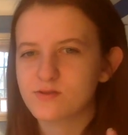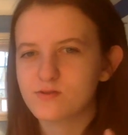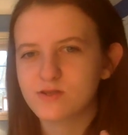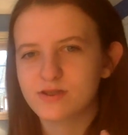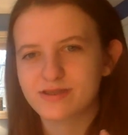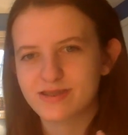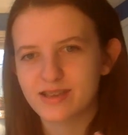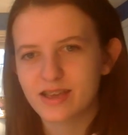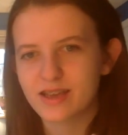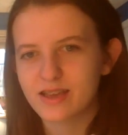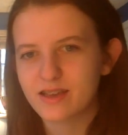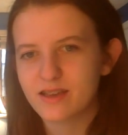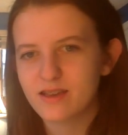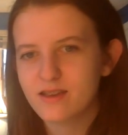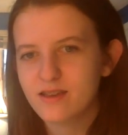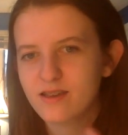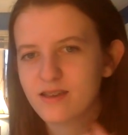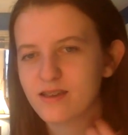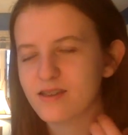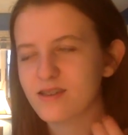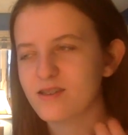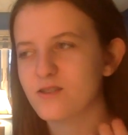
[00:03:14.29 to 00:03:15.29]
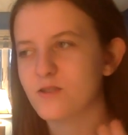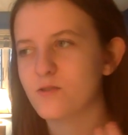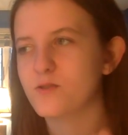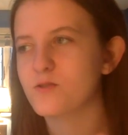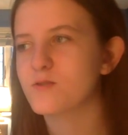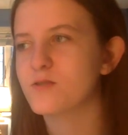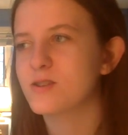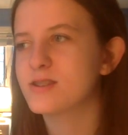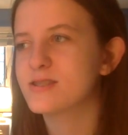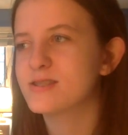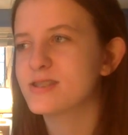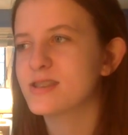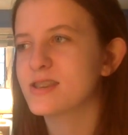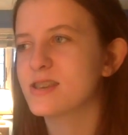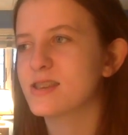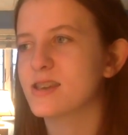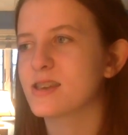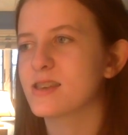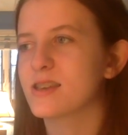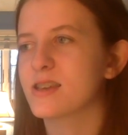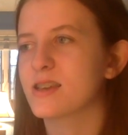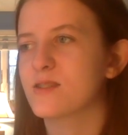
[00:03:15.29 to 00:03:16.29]
Like, also just, like, you know,
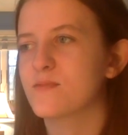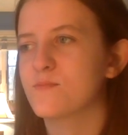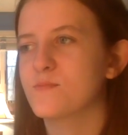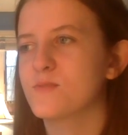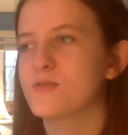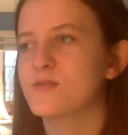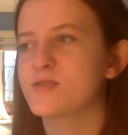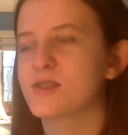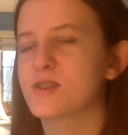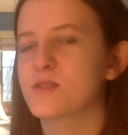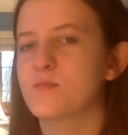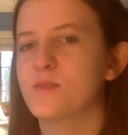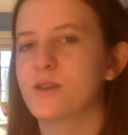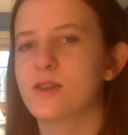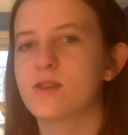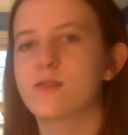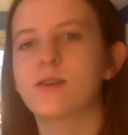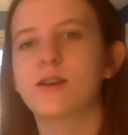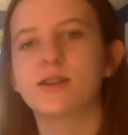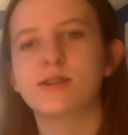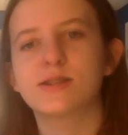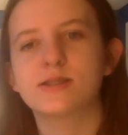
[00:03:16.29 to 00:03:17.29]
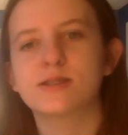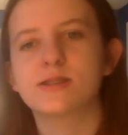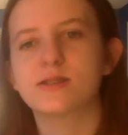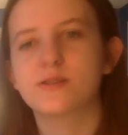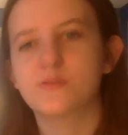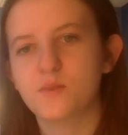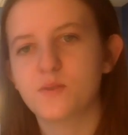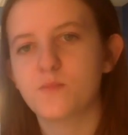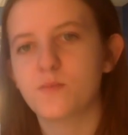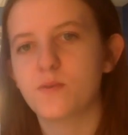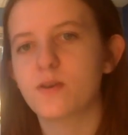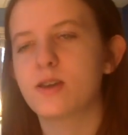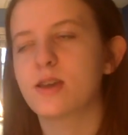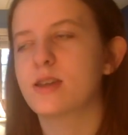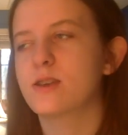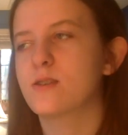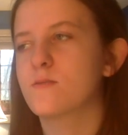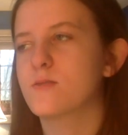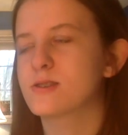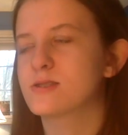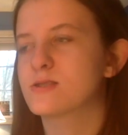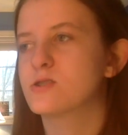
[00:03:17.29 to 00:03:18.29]
you could see that, like, music meant a lot to
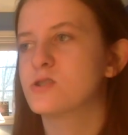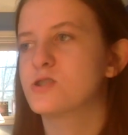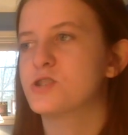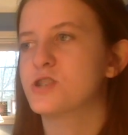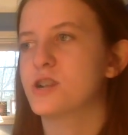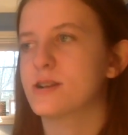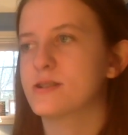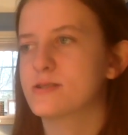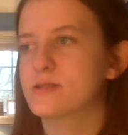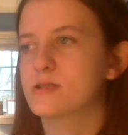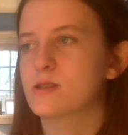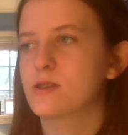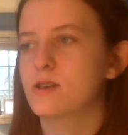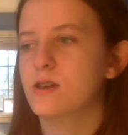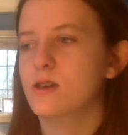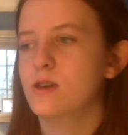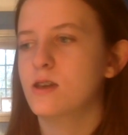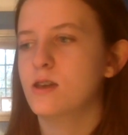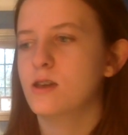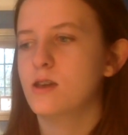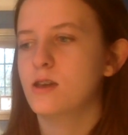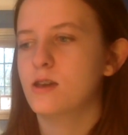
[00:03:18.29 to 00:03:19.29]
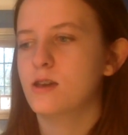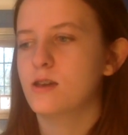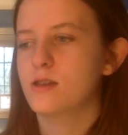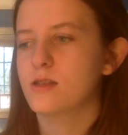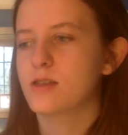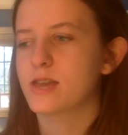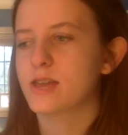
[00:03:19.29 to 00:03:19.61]
these people, and it wasn't just,